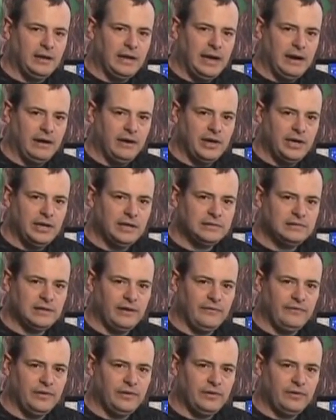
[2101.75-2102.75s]
areas
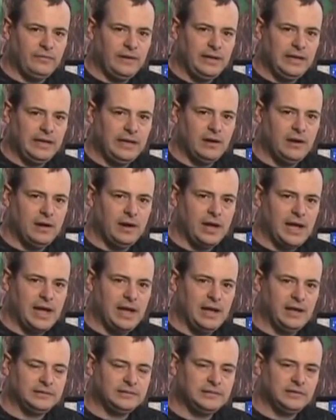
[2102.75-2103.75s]
of your 3D haunted
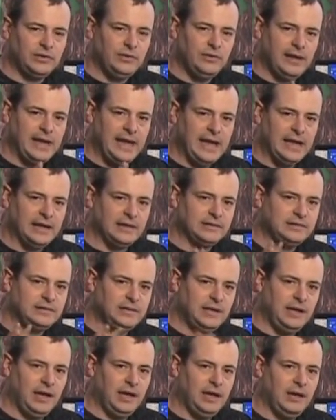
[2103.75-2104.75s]
house so you can't
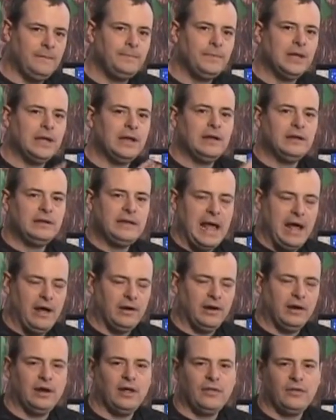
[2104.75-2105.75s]
see
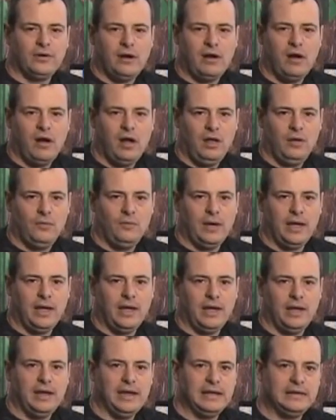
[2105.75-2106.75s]
down another
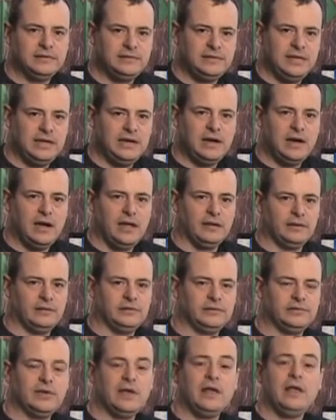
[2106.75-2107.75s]
hallway and see
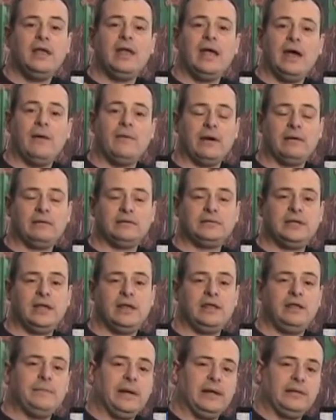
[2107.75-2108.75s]
colors. And when I was
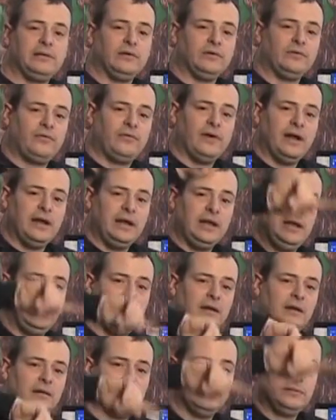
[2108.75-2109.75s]
telling you about those
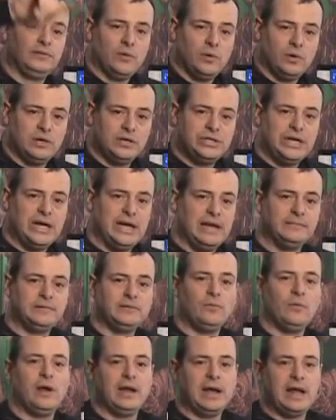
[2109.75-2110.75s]
funny door jambs
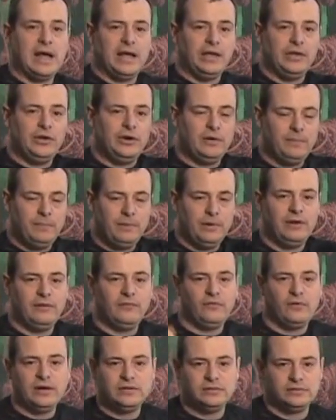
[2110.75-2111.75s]
and whatnot, you can put
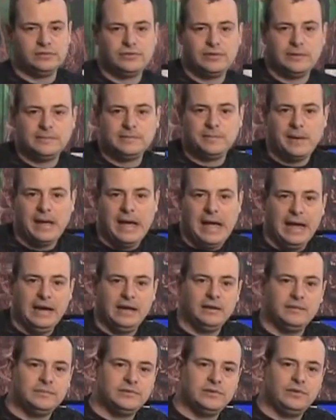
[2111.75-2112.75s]
freezer strips behind
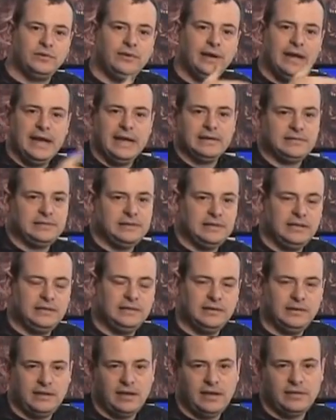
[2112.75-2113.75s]
them so you can't see
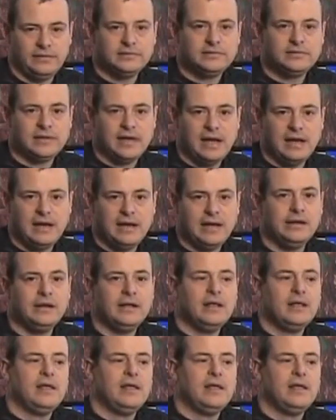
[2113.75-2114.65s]
to the other side.